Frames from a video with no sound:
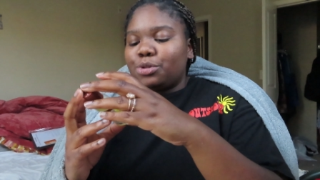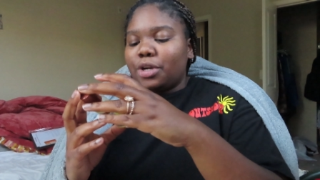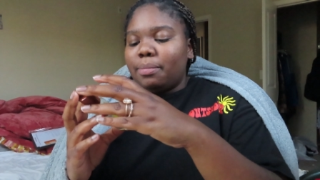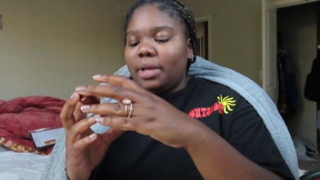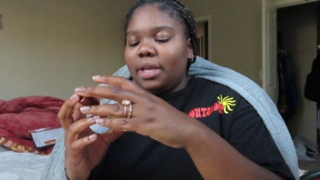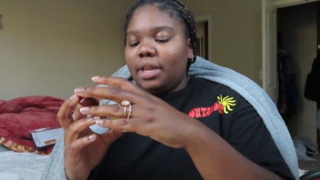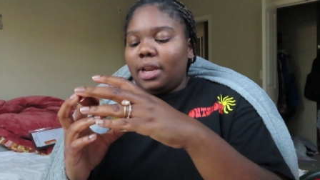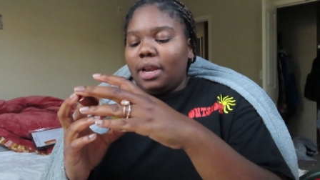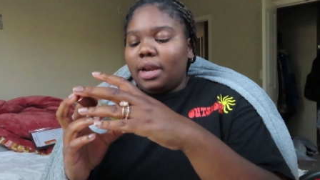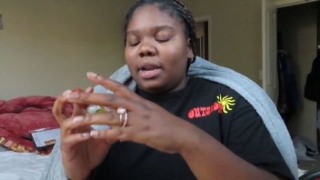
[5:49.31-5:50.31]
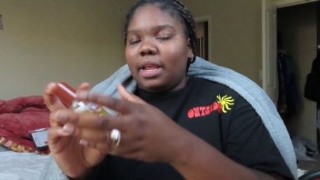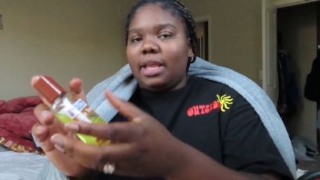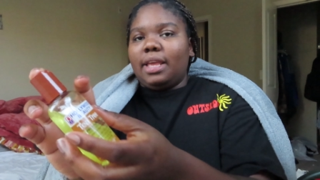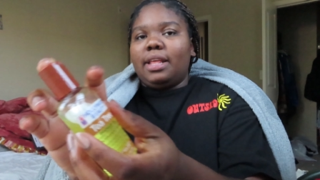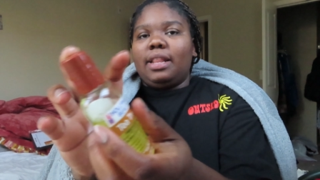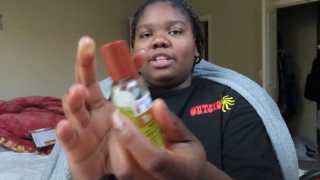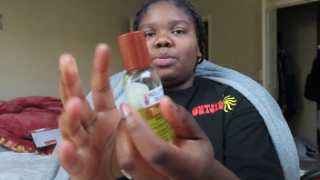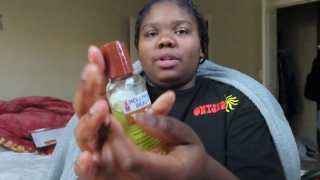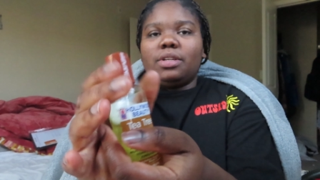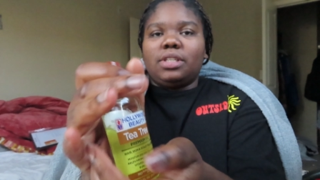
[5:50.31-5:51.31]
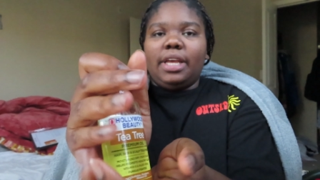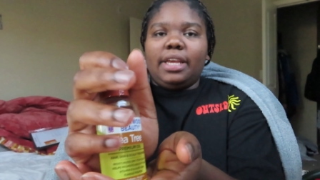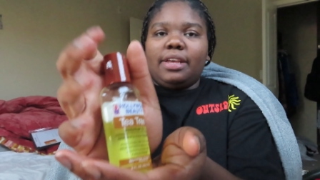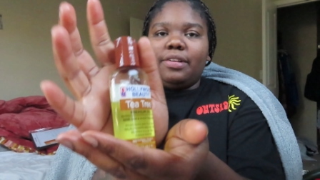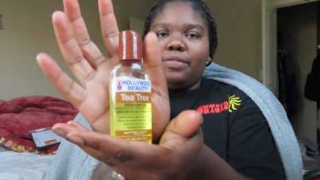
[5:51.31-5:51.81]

treatment. And that's what it looks like.